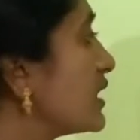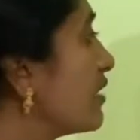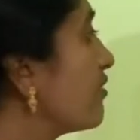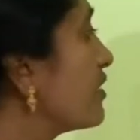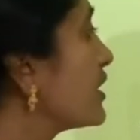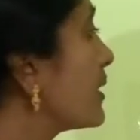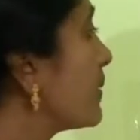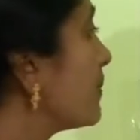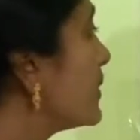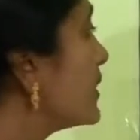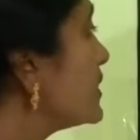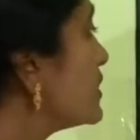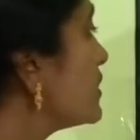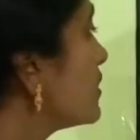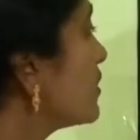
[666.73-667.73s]
even
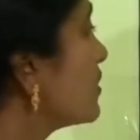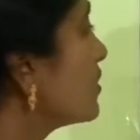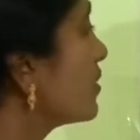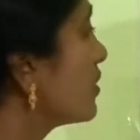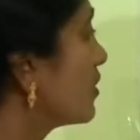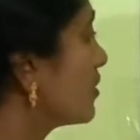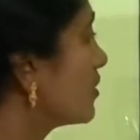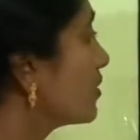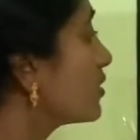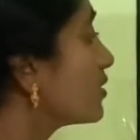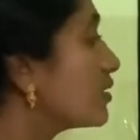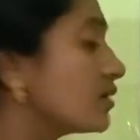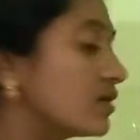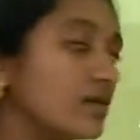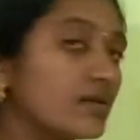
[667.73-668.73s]
numbers,
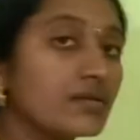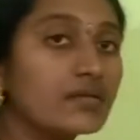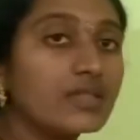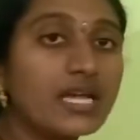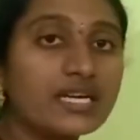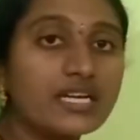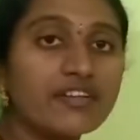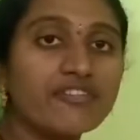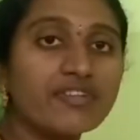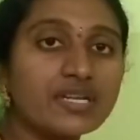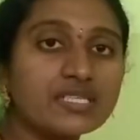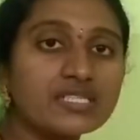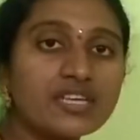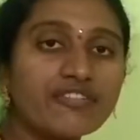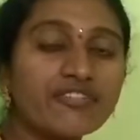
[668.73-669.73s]
the
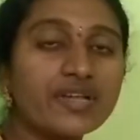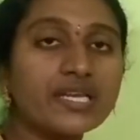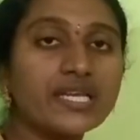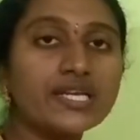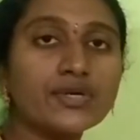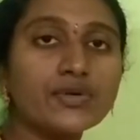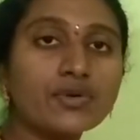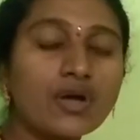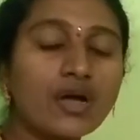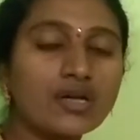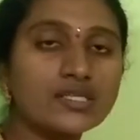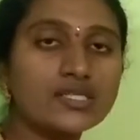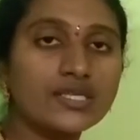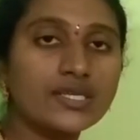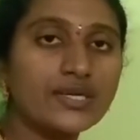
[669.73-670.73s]
difference of any two
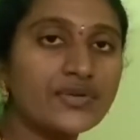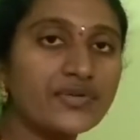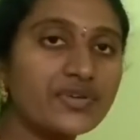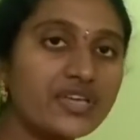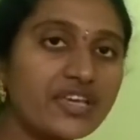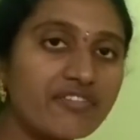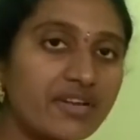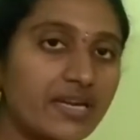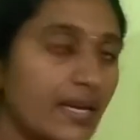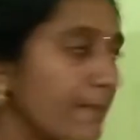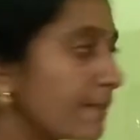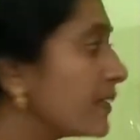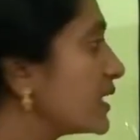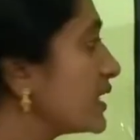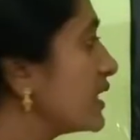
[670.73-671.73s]
consecutive even
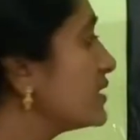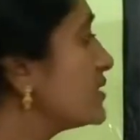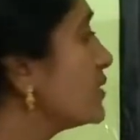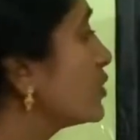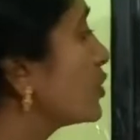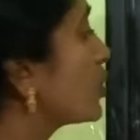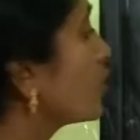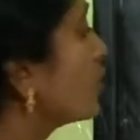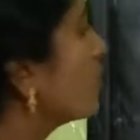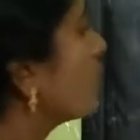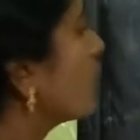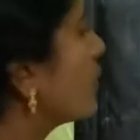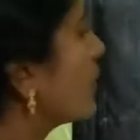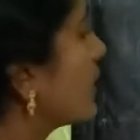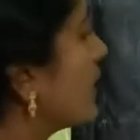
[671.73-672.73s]
number is 2
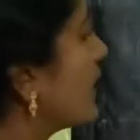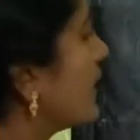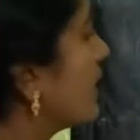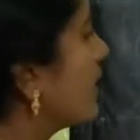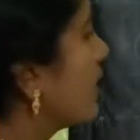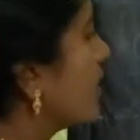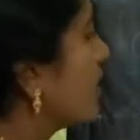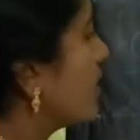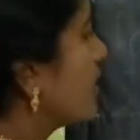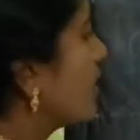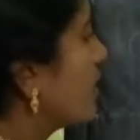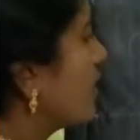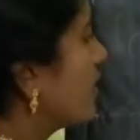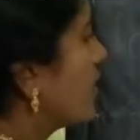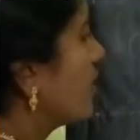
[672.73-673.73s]
only.
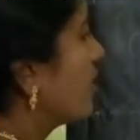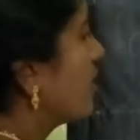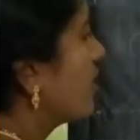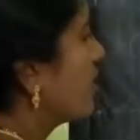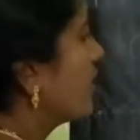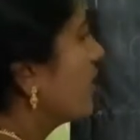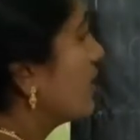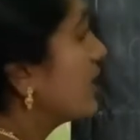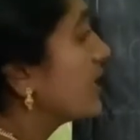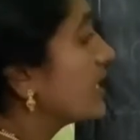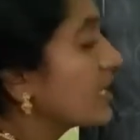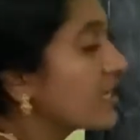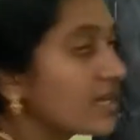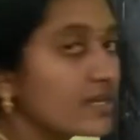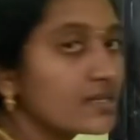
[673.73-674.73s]

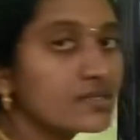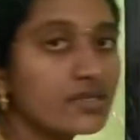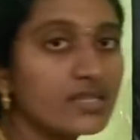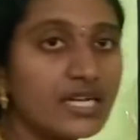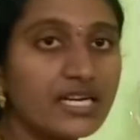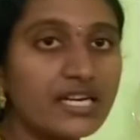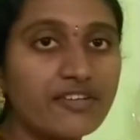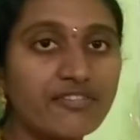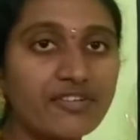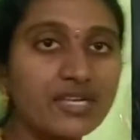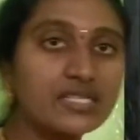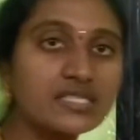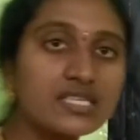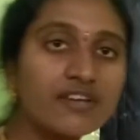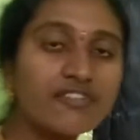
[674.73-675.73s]
Here also the
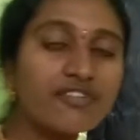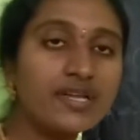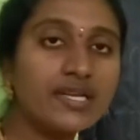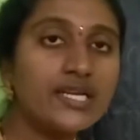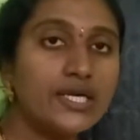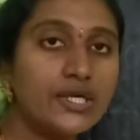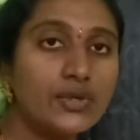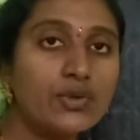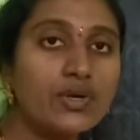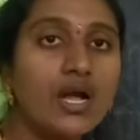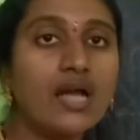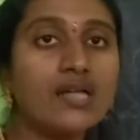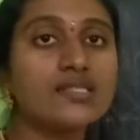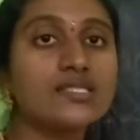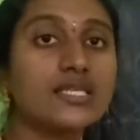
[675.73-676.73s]
difference of any two
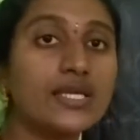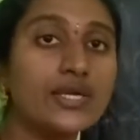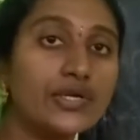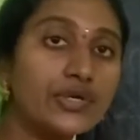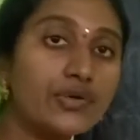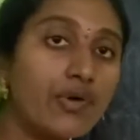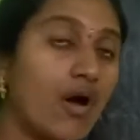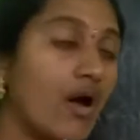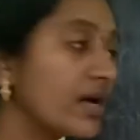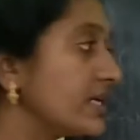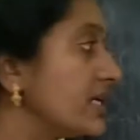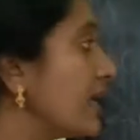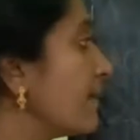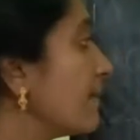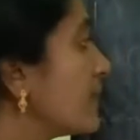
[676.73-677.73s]
consecutive odd
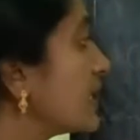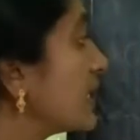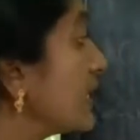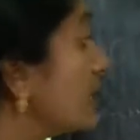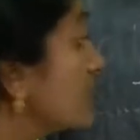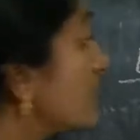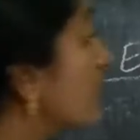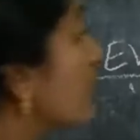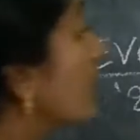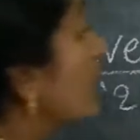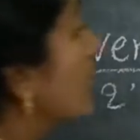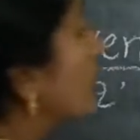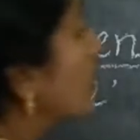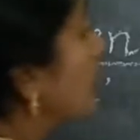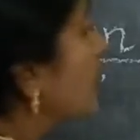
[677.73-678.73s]
number is
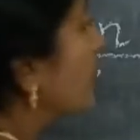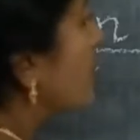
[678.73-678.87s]
2